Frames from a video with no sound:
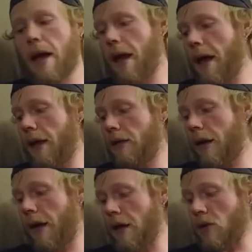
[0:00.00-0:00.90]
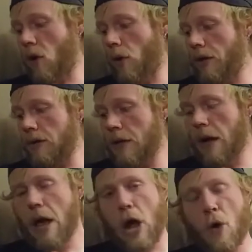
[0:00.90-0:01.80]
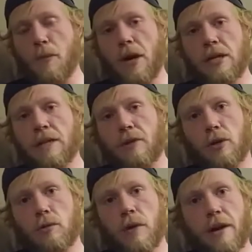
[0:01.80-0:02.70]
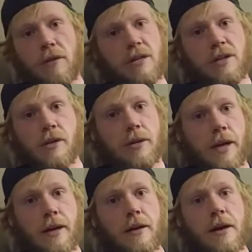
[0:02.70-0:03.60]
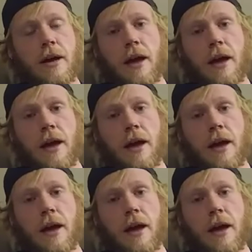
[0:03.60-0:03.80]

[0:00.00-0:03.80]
And as always, I hope you guys have a great rest of your day.